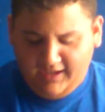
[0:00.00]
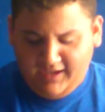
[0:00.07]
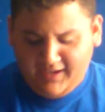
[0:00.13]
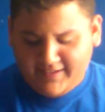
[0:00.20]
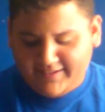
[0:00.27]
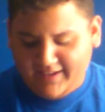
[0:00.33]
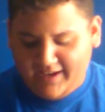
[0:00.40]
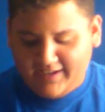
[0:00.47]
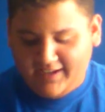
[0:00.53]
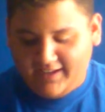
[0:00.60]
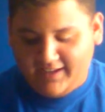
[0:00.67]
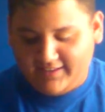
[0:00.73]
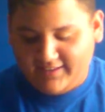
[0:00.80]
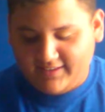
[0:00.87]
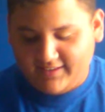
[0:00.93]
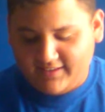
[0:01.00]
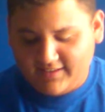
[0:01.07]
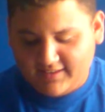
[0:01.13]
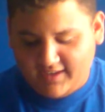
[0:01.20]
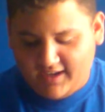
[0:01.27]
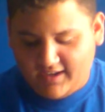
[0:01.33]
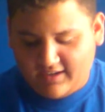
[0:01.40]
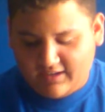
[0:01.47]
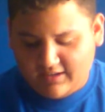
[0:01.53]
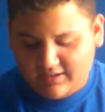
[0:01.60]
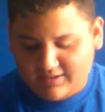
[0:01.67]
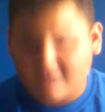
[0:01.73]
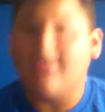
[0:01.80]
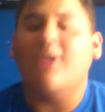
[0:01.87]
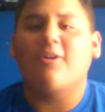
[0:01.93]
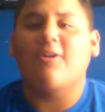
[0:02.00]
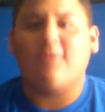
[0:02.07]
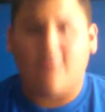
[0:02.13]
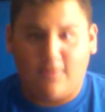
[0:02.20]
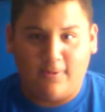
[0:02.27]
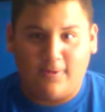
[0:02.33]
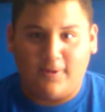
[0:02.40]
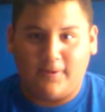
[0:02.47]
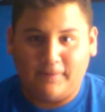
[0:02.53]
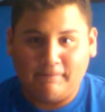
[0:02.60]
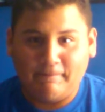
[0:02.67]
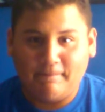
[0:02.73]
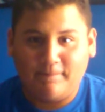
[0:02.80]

It's NS said, so cool.